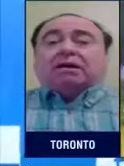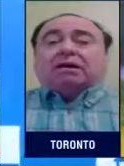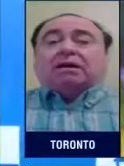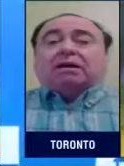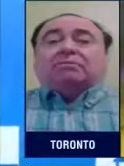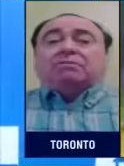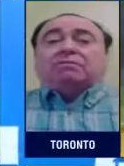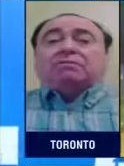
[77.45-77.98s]

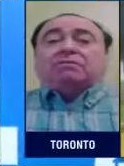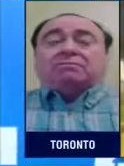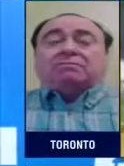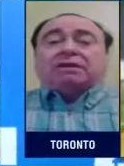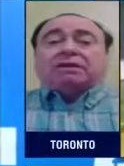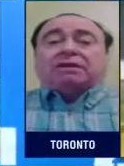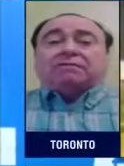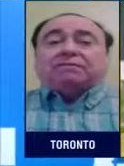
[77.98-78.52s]
the
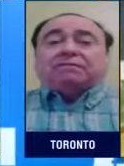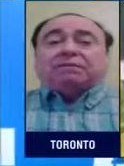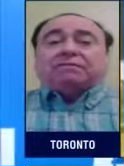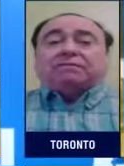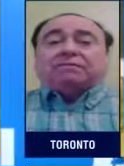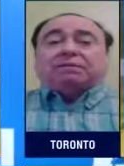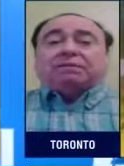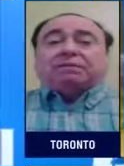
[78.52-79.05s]
treatment
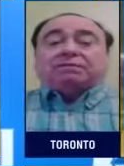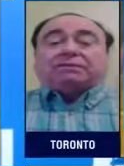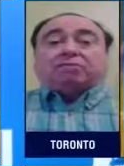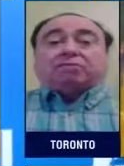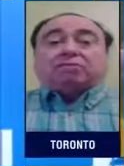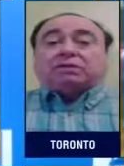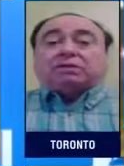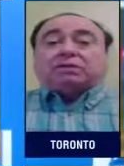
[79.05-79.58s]
of peaceful
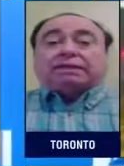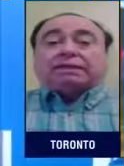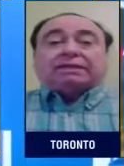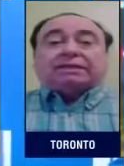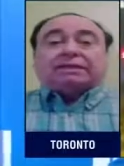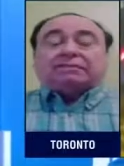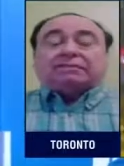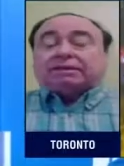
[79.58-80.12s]
protests
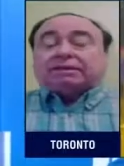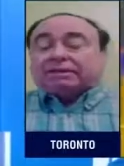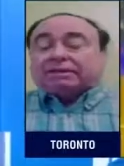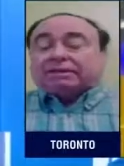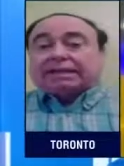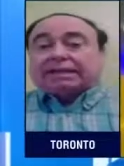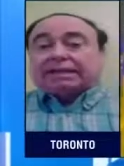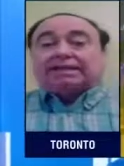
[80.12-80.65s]
and
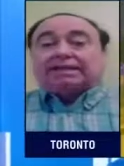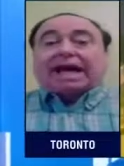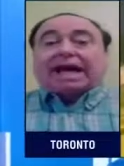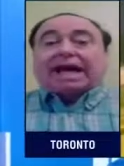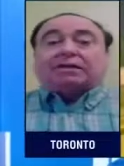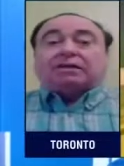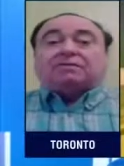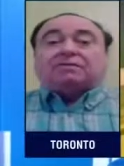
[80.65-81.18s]
saying an attack
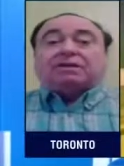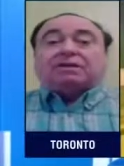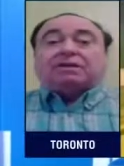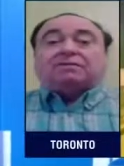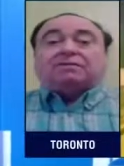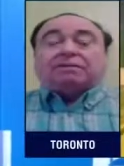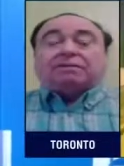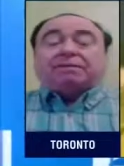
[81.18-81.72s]
on freedom
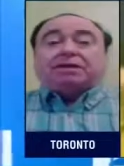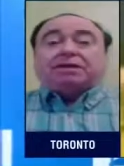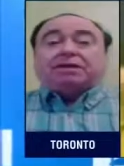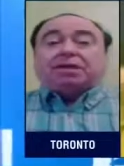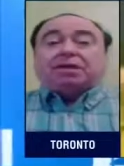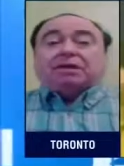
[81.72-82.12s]
of speech